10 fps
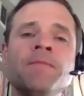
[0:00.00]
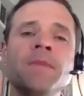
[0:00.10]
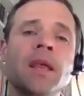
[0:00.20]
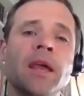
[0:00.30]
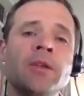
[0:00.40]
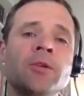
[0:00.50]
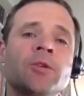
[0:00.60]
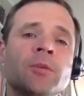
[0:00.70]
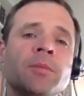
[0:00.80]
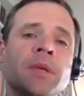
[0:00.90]
and you
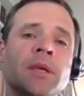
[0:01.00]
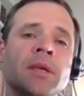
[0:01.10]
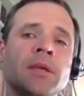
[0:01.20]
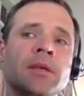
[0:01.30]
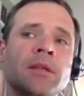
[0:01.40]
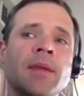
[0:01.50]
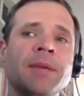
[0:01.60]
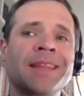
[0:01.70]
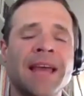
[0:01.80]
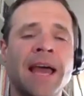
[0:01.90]
should be
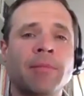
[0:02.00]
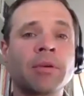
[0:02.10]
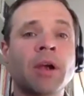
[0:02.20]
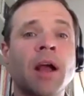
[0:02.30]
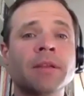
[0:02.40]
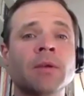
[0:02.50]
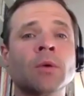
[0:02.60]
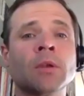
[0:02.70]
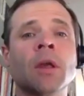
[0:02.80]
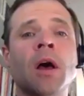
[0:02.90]
claiming that profit
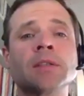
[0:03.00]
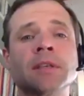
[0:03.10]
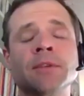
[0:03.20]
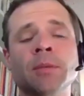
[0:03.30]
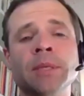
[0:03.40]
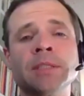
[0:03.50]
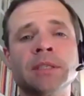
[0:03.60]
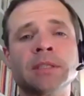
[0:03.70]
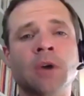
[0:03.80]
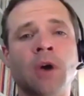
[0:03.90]
or loss of your
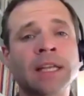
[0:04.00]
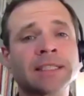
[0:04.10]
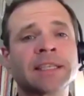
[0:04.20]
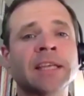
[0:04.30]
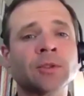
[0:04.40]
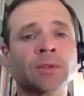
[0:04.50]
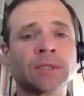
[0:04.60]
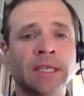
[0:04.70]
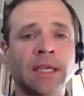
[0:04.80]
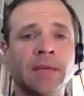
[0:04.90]
business on a schedule
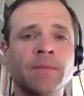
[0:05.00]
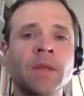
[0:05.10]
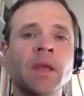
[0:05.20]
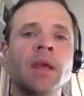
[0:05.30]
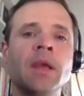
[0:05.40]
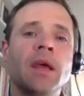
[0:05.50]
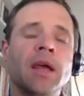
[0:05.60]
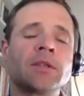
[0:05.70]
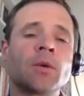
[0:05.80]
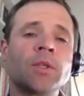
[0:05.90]
c
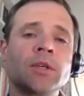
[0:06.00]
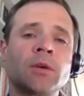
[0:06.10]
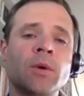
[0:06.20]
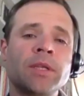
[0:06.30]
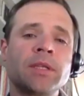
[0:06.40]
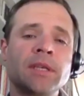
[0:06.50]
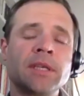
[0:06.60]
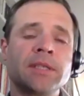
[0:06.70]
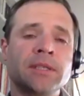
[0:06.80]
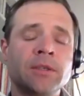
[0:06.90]
and so, what you're going to
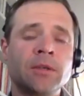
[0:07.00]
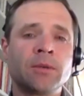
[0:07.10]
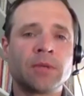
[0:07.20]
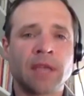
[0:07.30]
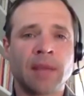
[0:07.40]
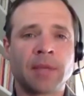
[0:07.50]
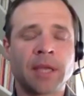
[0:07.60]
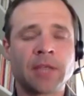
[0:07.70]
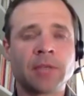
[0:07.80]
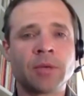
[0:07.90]
need to do with the
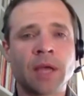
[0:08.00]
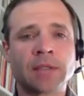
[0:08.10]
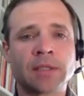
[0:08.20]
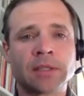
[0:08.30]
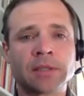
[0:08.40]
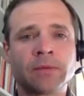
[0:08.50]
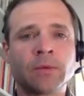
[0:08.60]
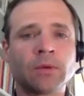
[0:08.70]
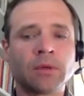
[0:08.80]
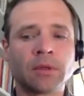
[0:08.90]
application process
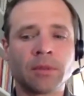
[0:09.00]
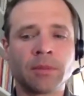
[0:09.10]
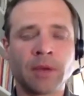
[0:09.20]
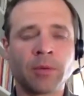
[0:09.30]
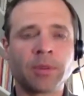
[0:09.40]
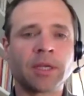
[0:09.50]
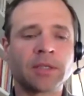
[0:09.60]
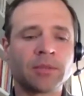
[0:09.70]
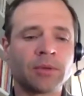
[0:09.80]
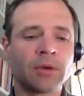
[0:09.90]
for the Payroll
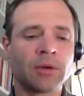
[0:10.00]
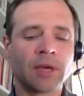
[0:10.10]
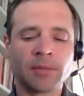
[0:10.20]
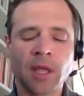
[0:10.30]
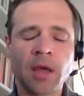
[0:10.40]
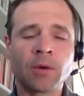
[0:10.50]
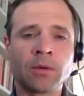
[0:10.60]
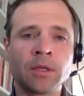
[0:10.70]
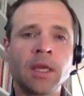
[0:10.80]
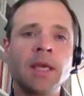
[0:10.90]
Protection Program
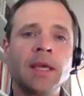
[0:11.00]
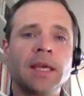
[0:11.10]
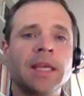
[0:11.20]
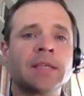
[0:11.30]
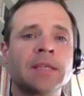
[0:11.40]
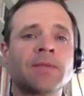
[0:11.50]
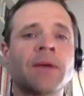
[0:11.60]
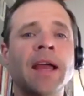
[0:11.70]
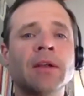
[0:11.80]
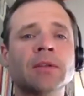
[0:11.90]
loan is
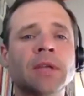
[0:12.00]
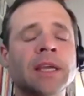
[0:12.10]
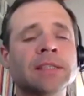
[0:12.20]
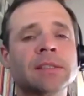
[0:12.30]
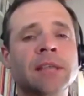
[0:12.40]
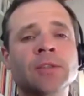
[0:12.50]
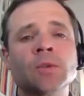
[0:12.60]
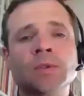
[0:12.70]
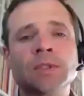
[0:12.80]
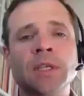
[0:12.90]
file a
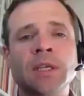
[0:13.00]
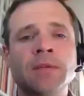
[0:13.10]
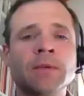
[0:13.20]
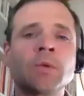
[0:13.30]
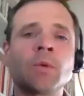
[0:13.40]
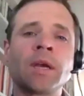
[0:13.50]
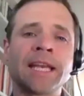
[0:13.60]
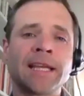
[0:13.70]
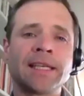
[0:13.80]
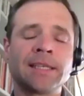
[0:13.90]
Schedule C for
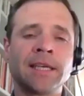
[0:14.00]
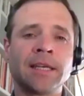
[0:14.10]
2019.